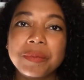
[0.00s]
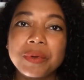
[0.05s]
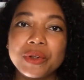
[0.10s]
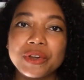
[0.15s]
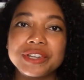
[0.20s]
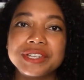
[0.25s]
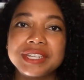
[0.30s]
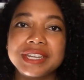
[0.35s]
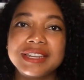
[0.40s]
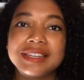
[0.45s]

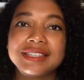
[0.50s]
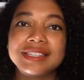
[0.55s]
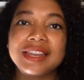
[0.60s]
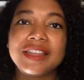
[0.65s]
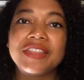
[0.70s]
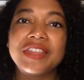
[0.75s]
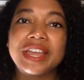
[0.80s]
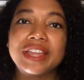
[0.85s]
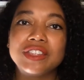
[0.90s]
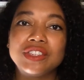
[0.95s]

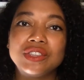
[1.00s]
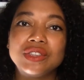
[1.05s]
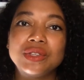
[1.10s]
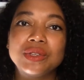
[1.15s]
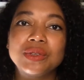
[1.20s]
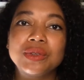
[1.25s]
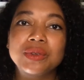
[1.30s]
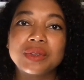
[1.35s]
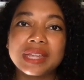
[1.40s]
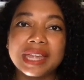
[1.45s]
important that
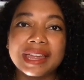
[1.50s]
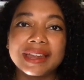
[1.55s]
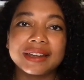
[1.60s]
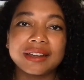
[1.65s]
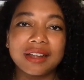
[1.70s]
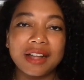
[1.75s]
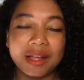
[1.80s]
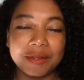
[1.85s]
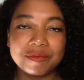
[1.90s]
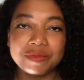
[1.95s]
you
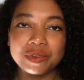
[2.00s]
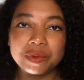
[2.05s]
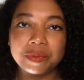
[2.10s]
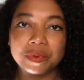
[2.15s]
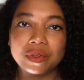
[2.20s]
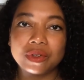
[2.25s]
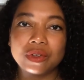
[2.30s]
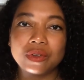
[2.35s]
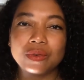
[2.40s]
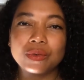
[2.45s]
get
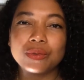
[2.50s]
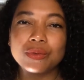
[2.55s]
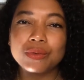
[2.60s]
comfortable